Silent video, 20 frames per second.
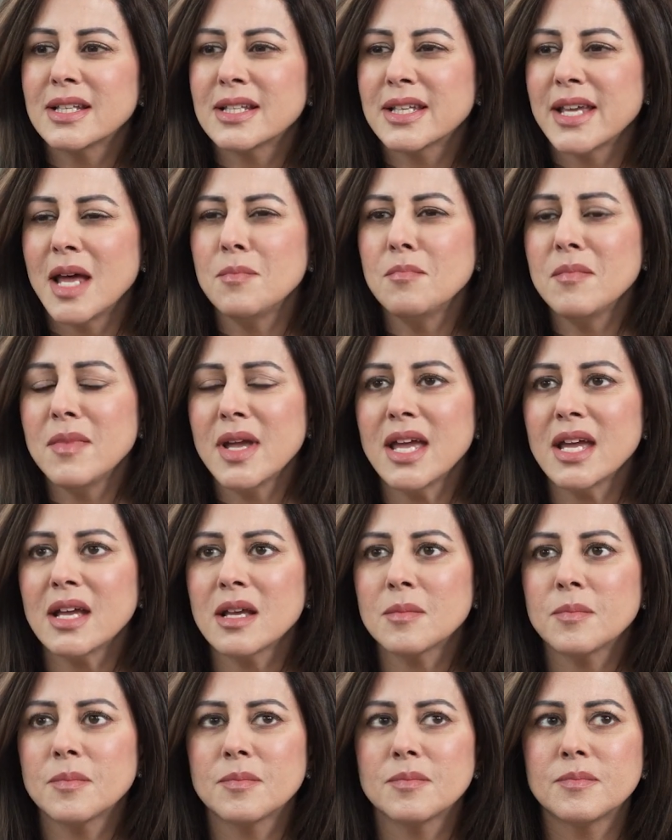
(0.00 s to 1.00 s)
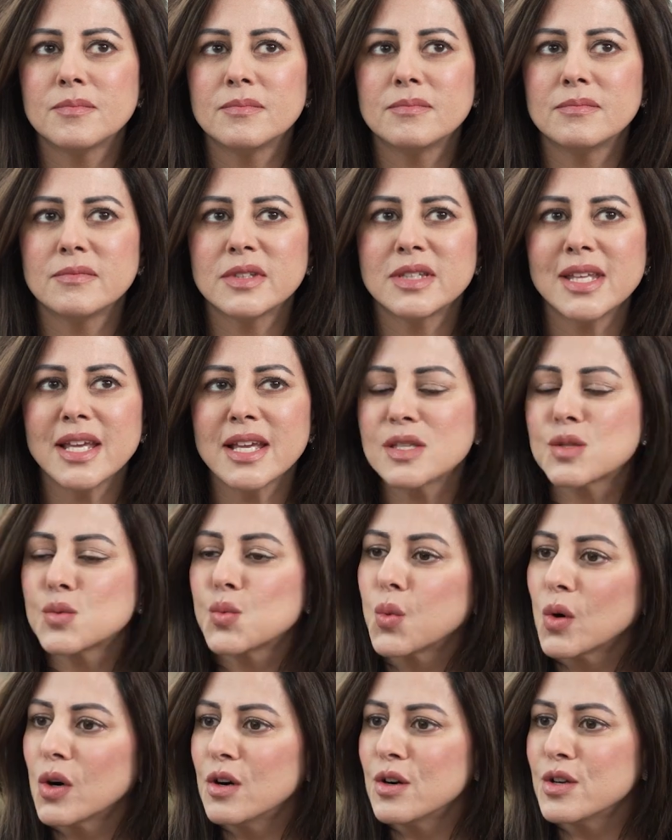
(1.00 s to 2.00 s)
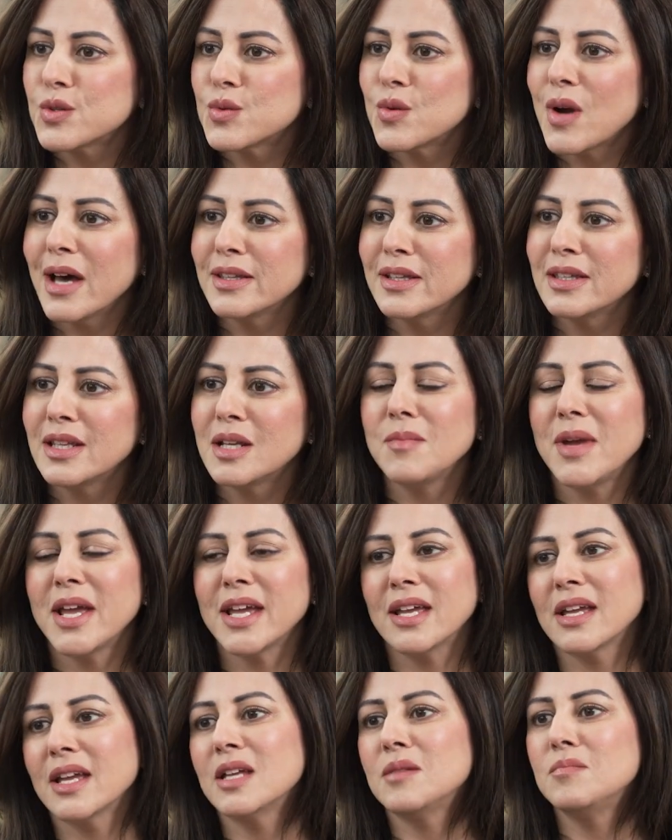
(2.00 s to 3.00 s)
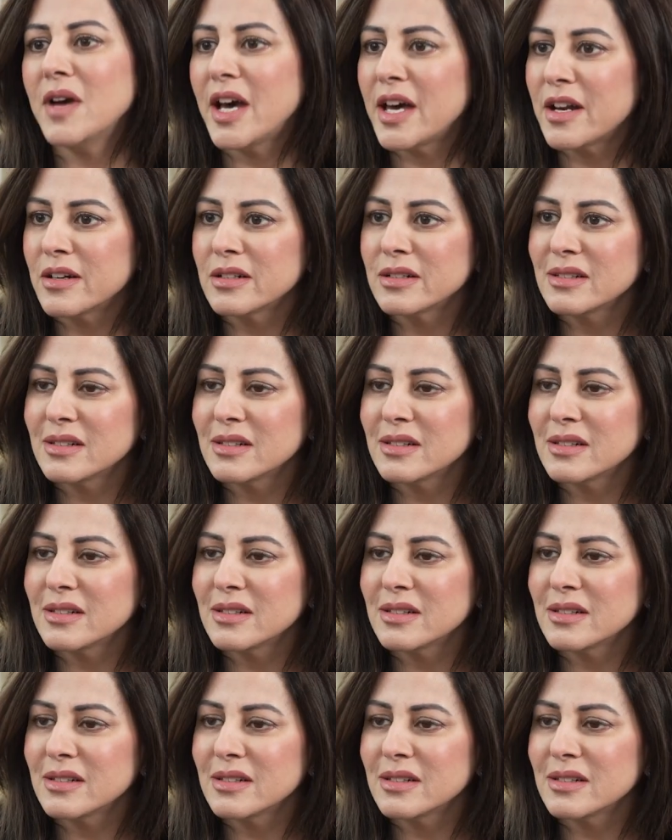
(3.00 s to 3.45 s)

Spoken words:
it can make things worse rather than making it better.